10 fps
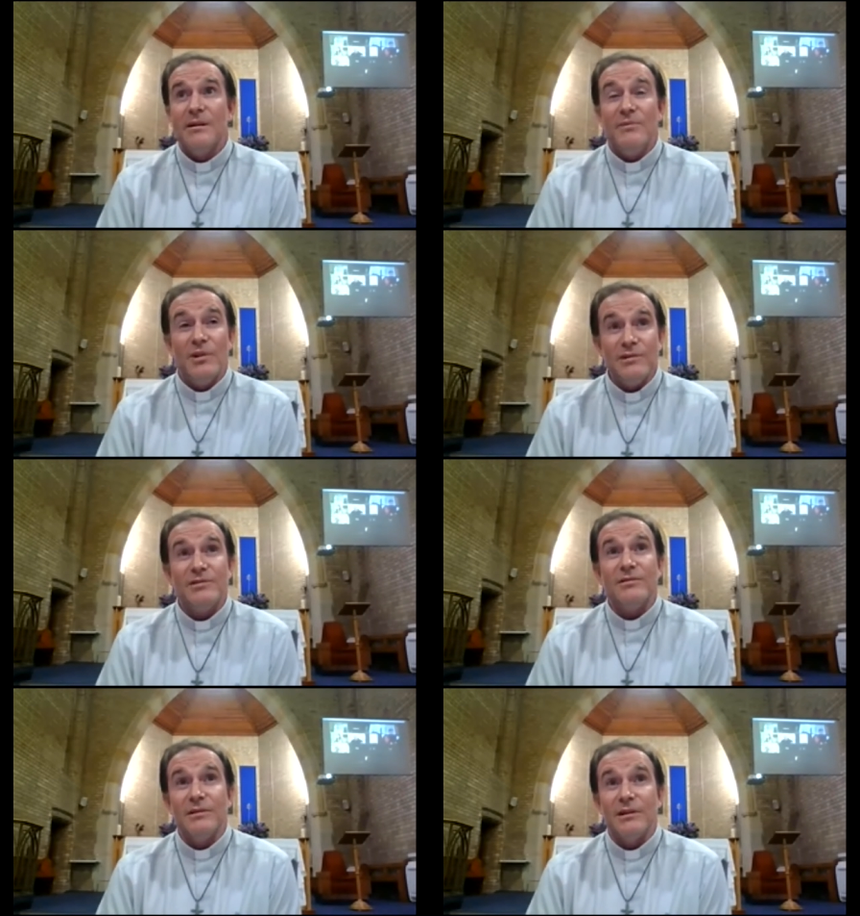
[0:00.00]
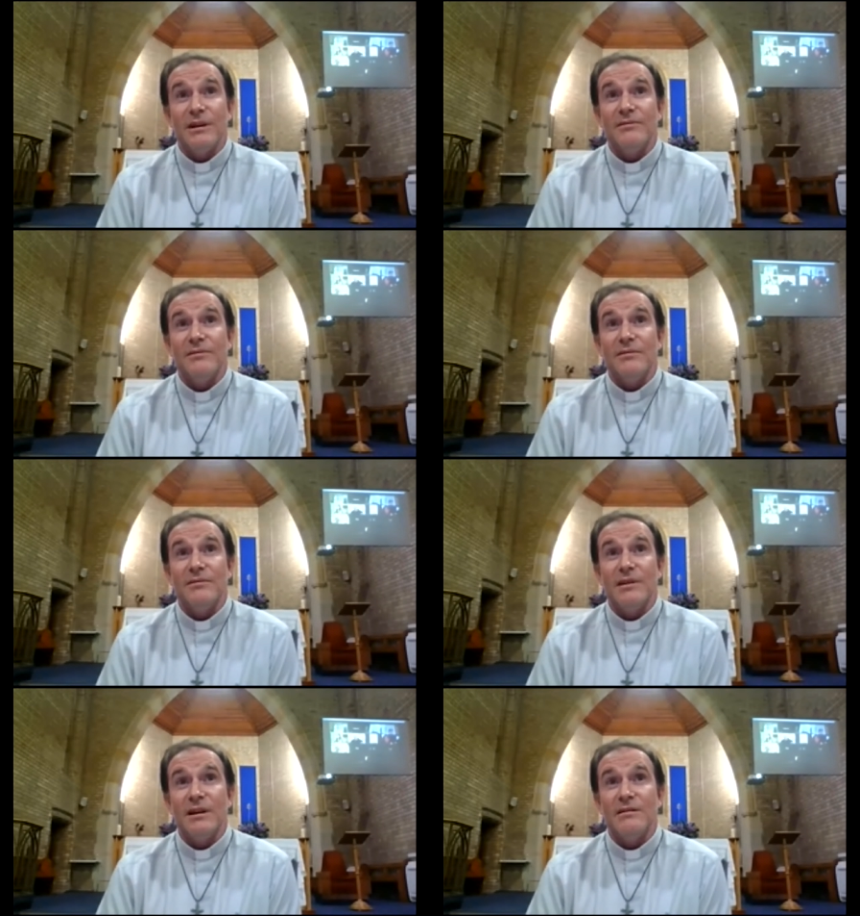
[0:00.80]
I'm not strong enough to
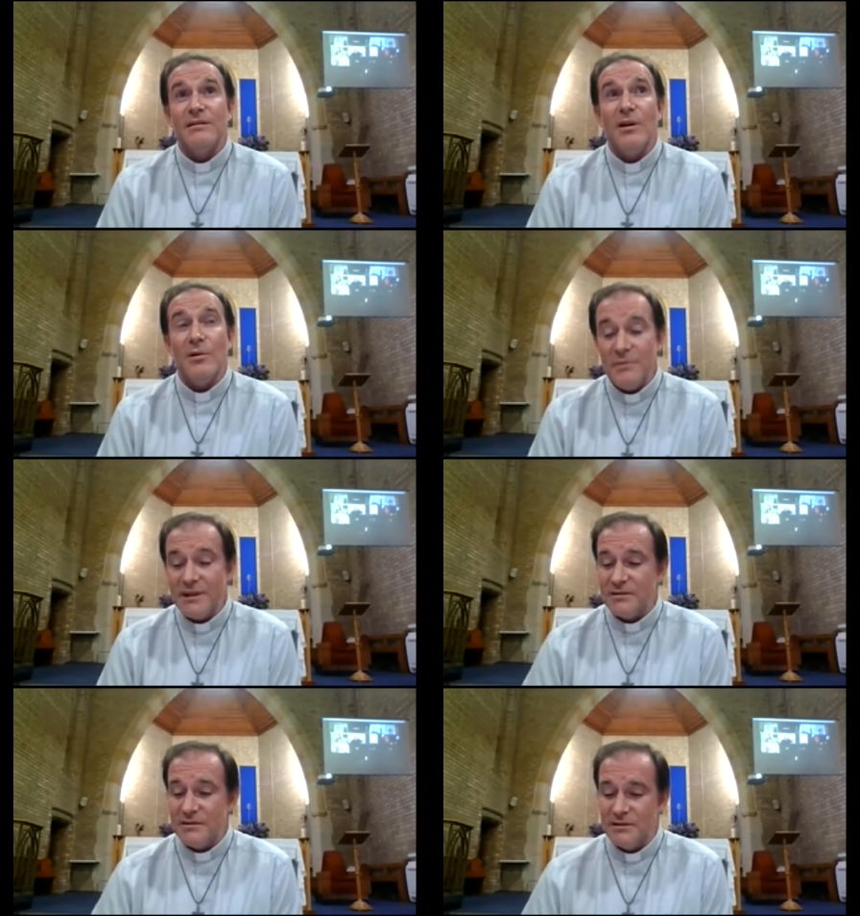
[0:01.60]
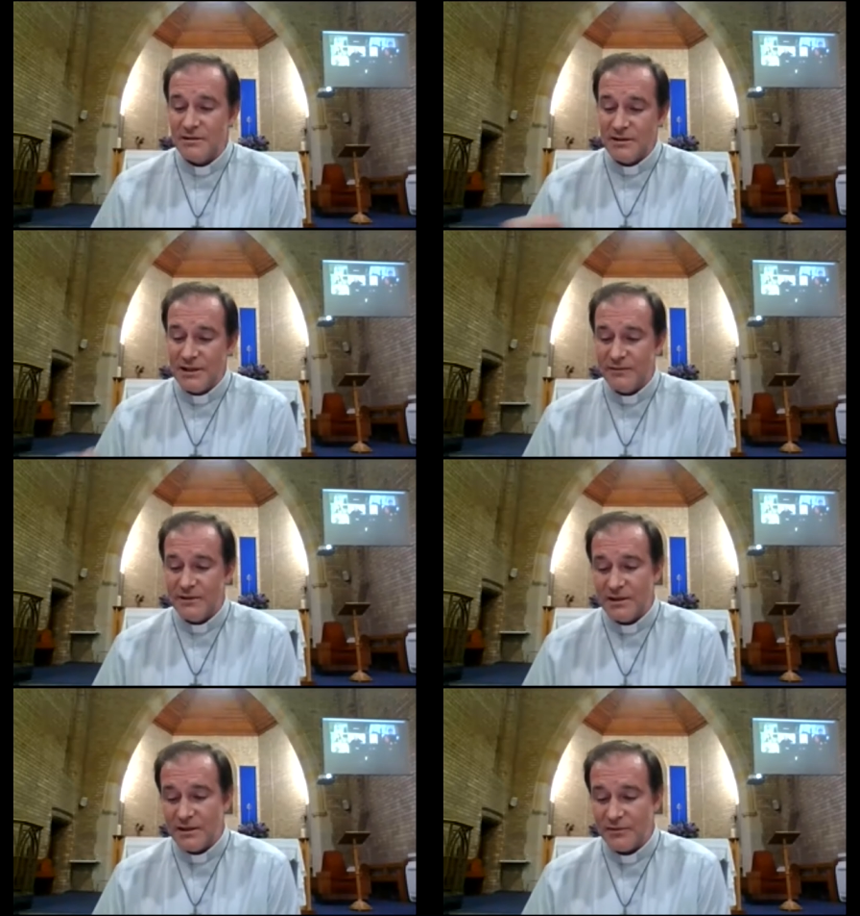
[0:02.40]
do that. Help me to, to
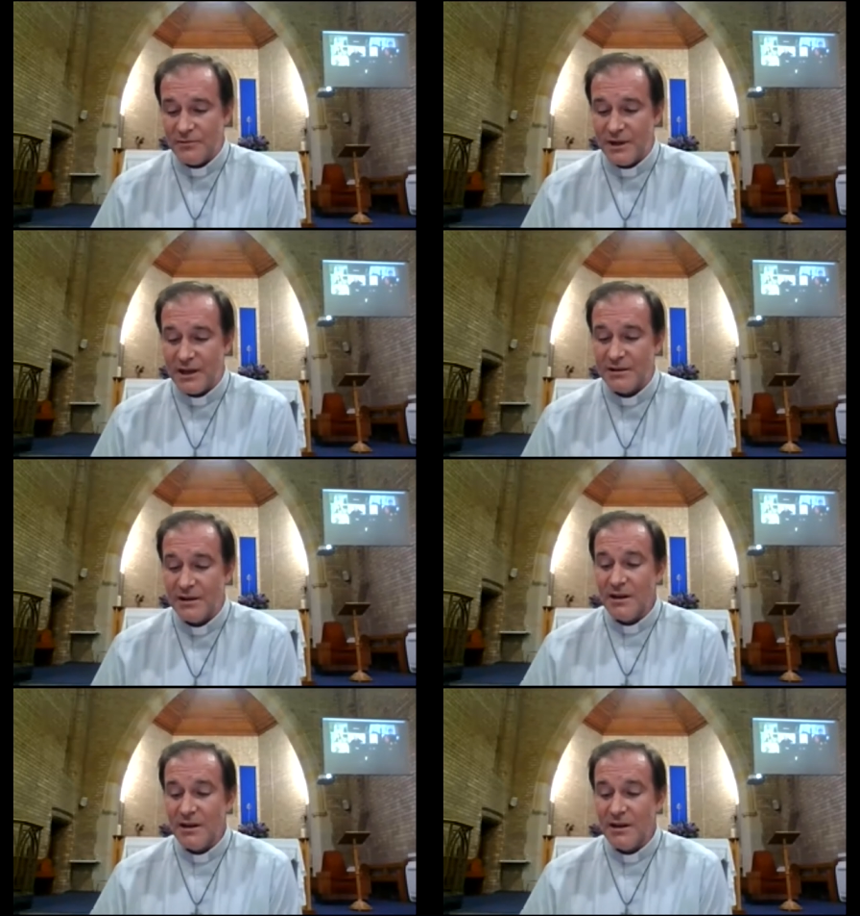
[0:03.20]
live in a different way.